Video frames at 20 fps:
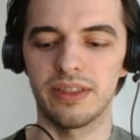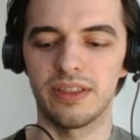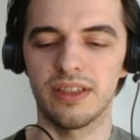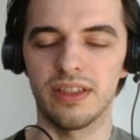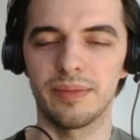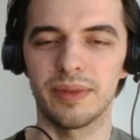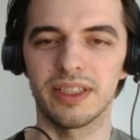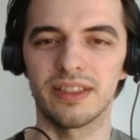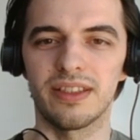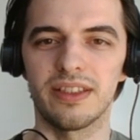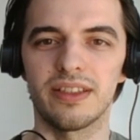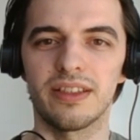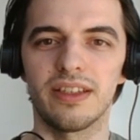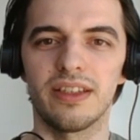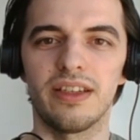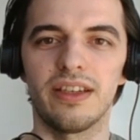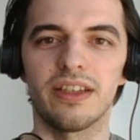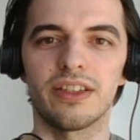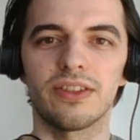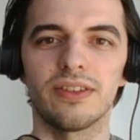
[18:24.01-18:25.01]
topics that
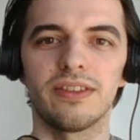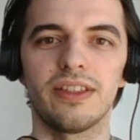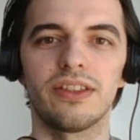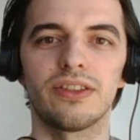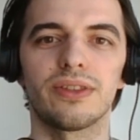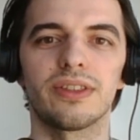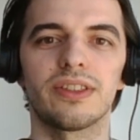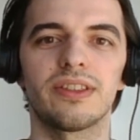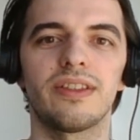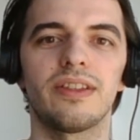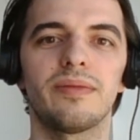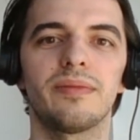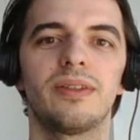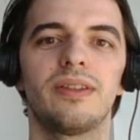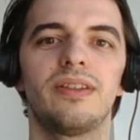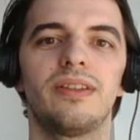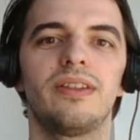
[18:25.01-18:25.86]
actually interest them,